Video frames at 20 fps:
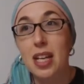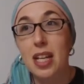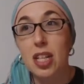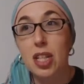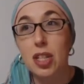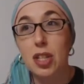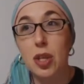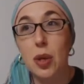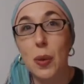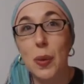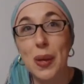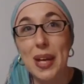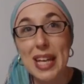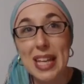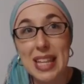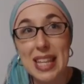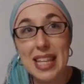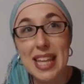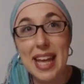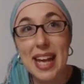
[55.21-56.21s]
So
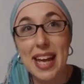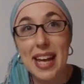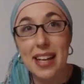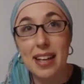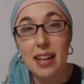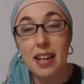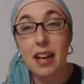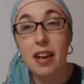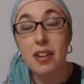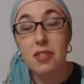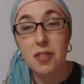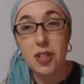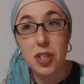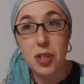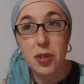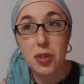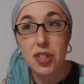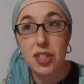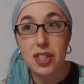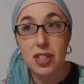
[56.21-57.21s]
in that
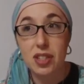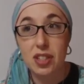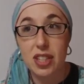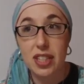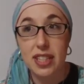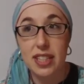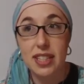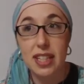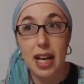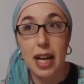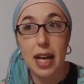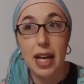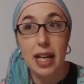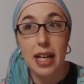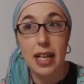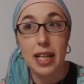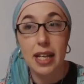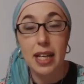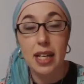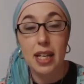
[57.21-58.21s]
video series
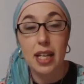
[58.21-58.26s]
I